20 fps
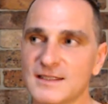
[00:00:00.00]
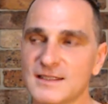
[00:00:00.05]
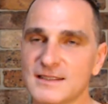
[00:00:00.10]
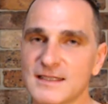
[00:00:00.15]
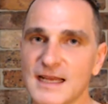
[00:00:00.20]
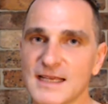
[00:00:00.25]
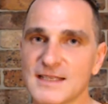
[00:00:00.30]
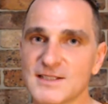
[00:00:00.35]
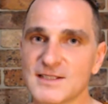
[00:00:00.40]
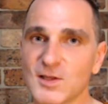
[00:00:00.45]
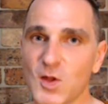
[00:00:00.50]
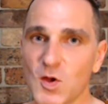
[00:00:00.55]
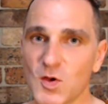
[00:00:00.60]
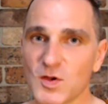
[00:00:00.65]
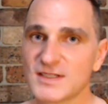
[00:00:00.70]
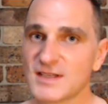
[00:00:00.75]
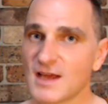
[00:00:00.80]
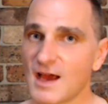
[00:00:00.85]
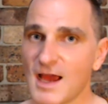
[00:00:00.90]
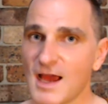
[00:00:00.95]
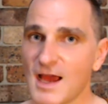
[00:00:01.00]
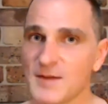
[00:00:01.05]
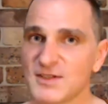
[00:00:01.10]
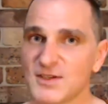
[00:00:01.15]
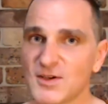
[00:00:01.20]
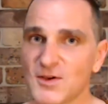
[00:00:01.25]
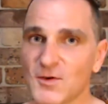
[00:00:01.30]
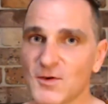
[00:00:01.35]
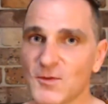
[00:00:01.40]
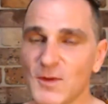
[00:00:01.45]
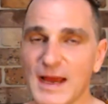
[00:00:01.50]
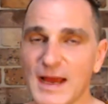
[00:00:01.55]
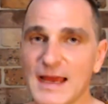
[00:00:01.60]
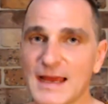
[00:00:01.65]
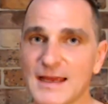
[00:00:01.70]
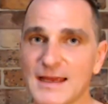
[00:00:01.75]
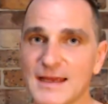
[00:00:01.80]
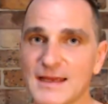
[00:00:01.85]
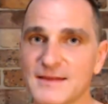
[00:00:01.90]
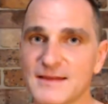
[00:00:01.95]
takes a long time to go
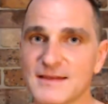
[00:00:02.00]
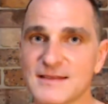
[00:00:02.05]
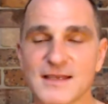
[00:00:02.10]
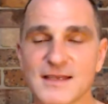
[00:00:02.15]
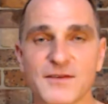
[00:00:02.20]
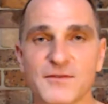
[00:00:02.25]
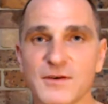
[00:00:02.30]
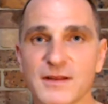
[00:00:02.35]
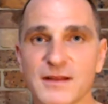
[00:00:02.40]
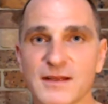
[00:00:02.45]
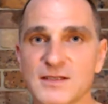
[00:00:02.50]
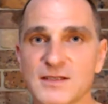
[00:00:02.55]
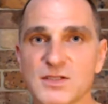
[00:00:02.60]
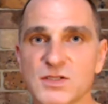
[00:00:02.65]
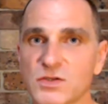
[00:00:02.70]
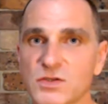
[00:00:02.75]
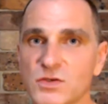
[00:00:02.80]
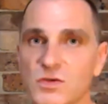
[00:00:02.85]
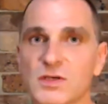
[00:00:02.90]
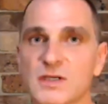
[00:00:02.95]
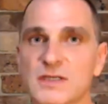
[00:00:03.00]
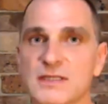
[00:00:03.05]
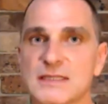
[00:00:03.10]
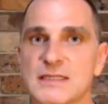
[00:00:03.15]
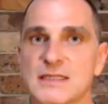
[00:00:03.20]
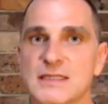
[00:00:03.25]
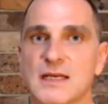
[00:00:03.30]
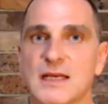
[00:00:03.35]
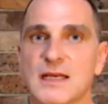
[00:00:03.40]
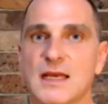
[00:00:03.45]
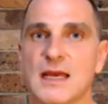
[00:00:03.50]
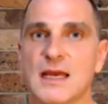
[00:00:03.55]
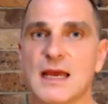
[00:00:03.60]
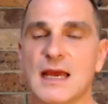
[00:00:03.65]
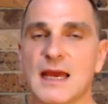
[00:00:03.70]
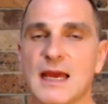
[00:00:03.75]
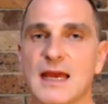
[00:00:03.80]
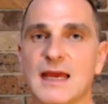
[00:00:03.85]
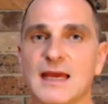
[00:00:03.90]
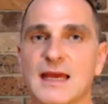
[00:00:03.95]
away, and there's suffering that is short.
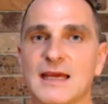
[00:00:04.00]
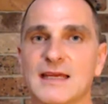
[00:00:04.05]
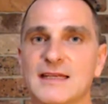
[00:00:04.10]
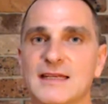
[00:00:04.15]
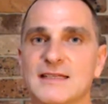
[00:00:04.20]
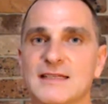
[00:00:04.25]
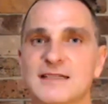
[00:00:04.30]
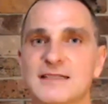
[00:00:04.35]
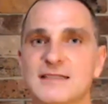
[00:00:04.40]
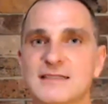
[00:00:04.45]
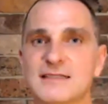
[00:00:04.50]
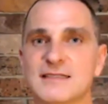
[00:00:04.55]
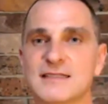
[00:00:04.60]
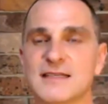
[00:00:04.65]
And